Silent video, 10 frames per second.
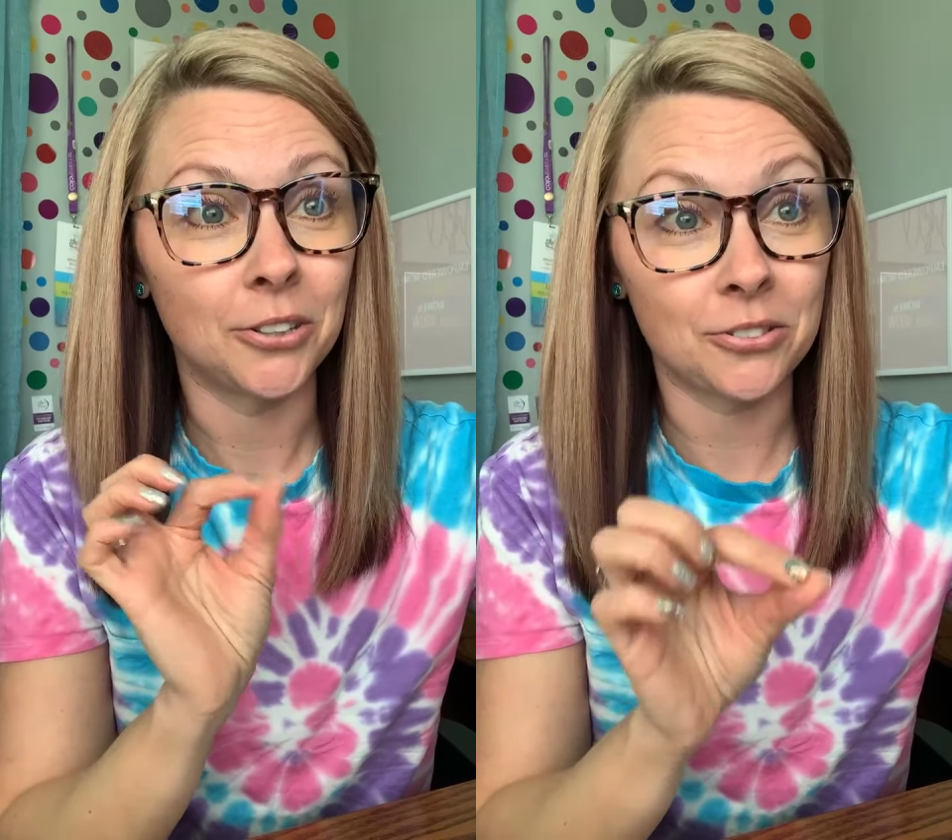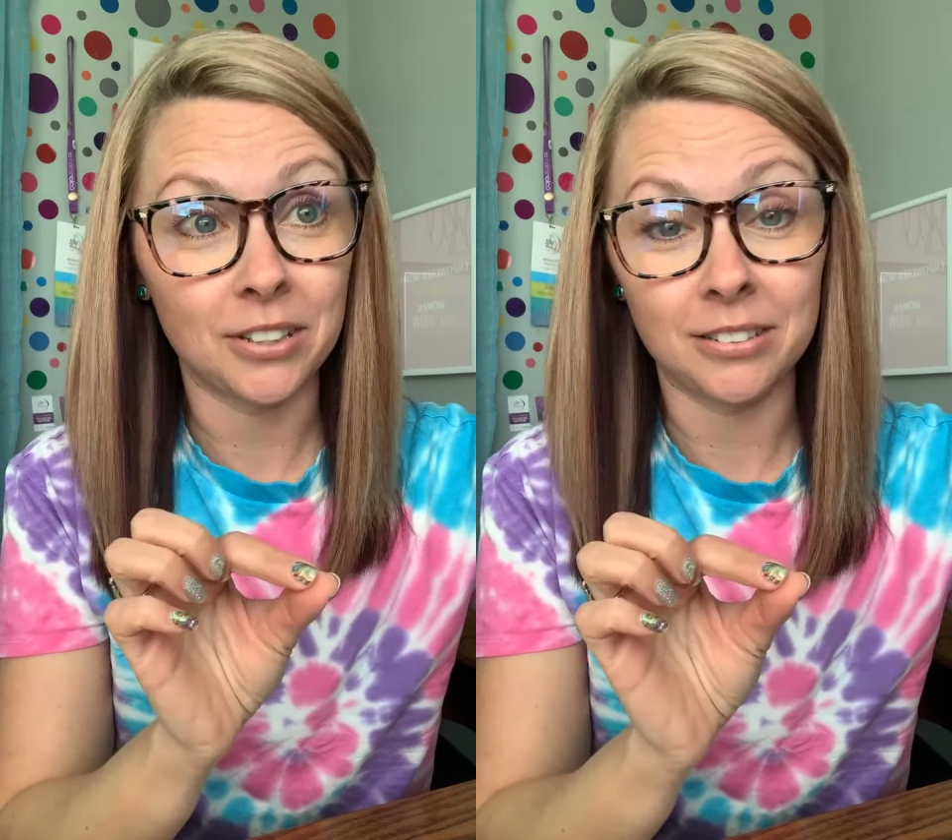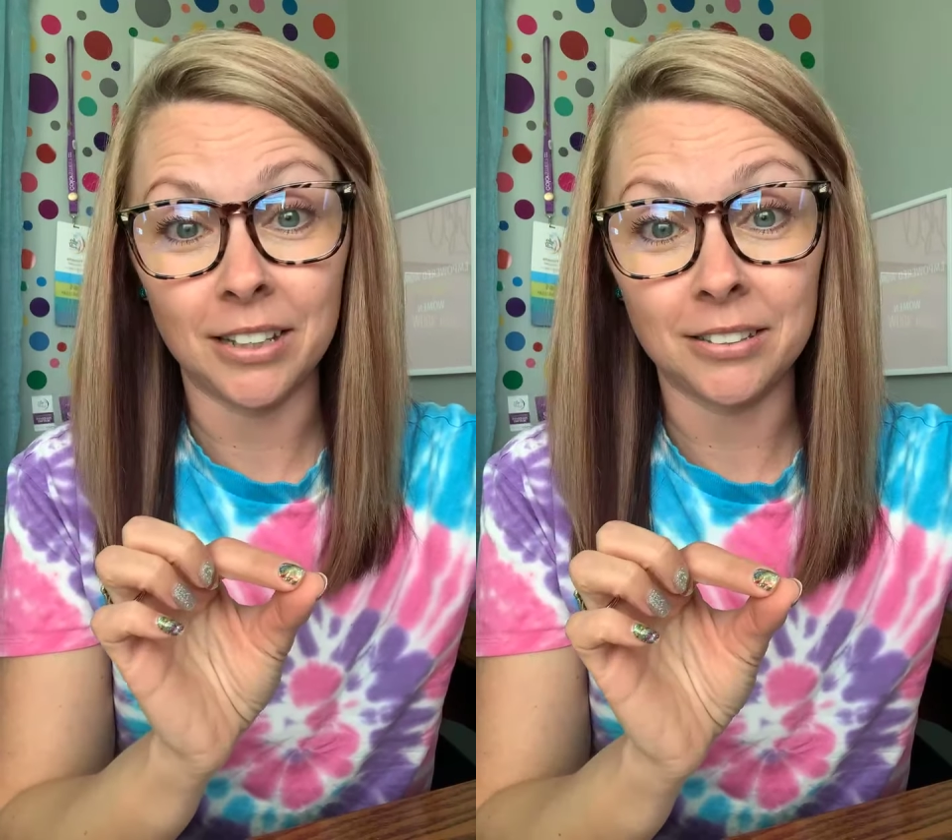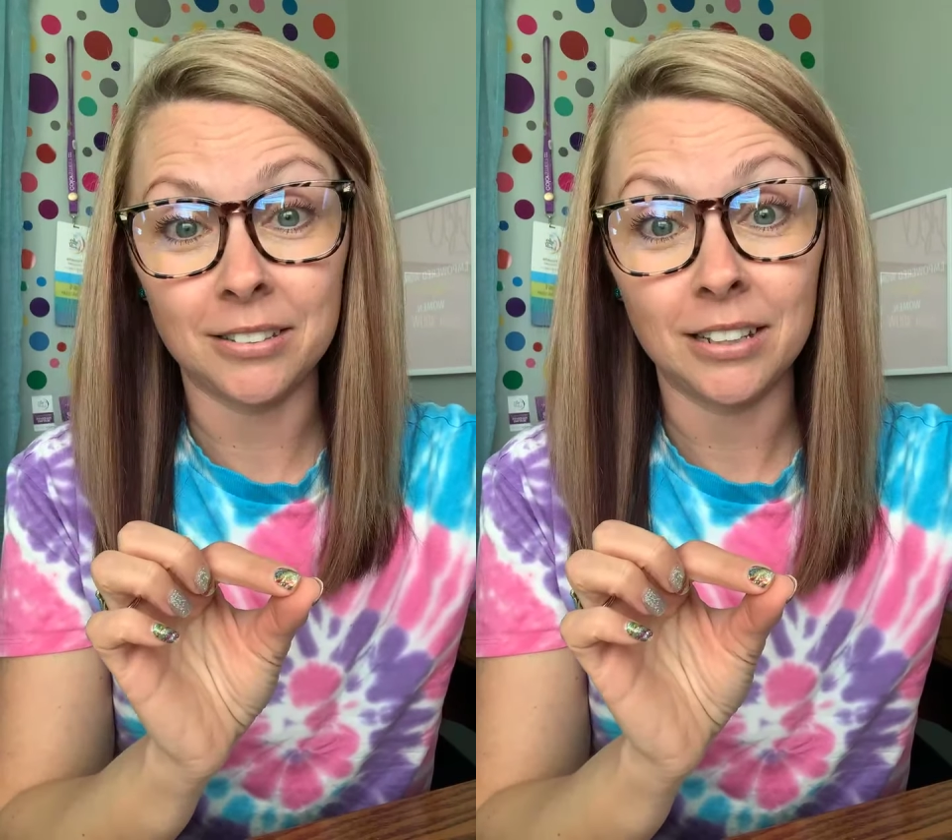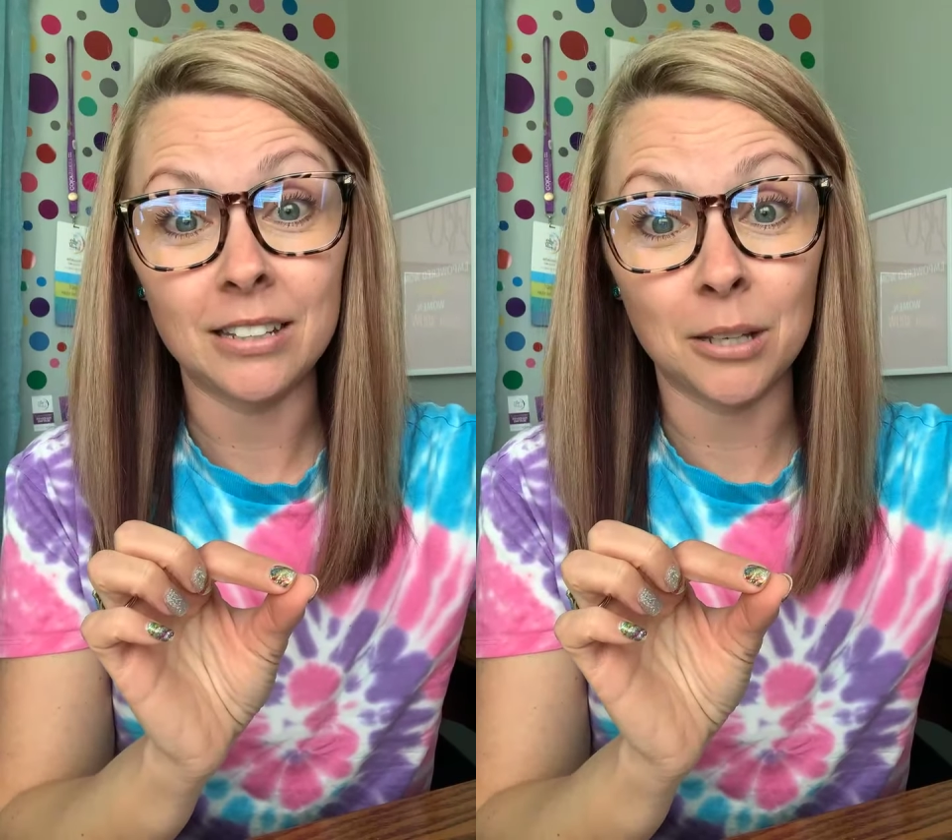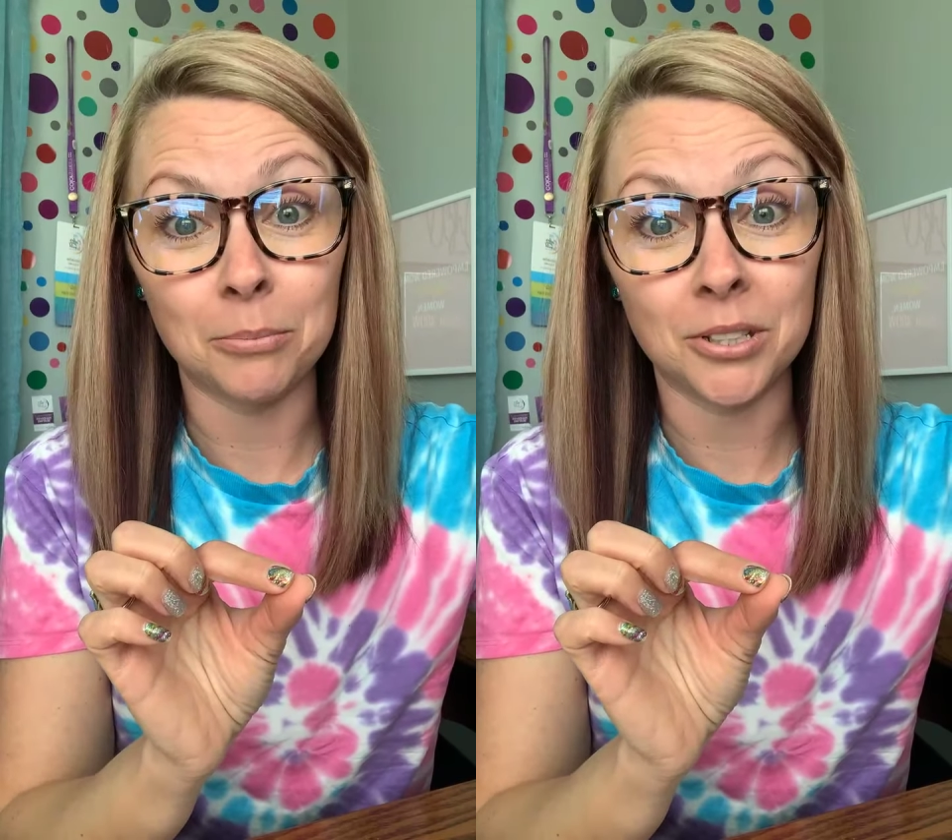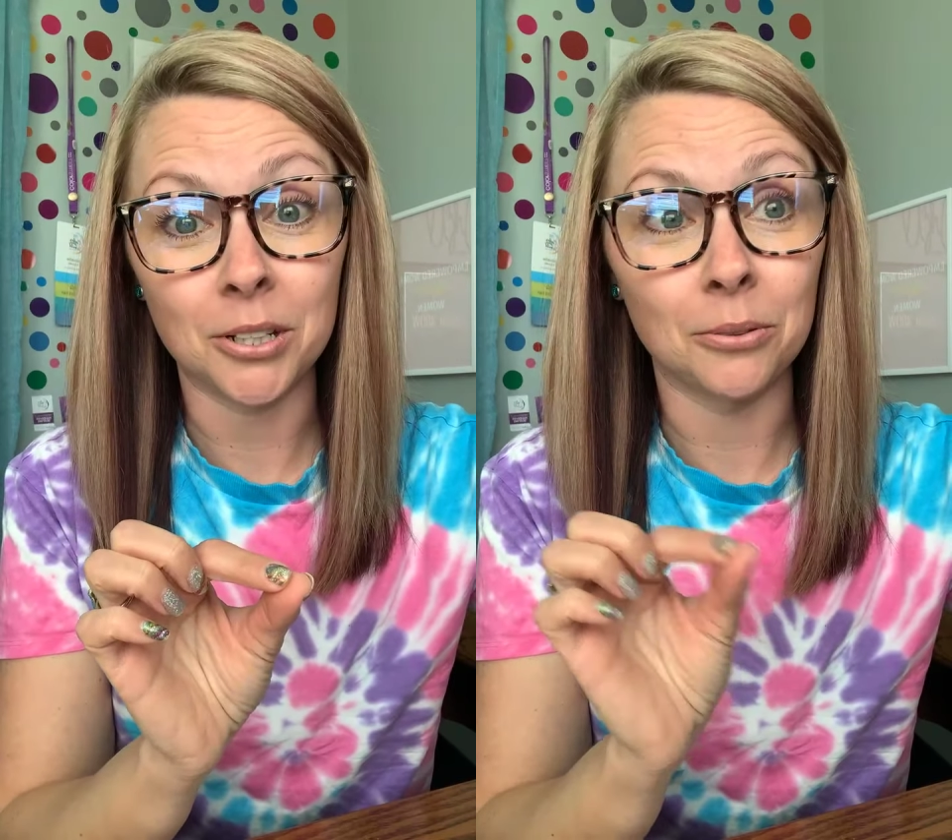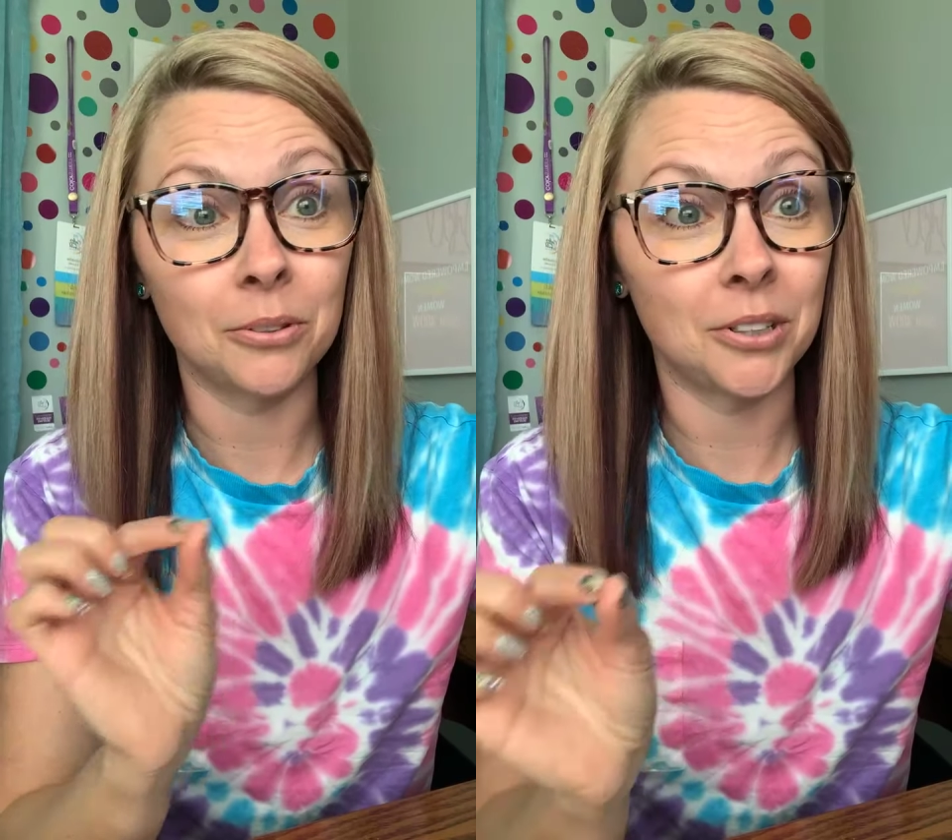success is up to you.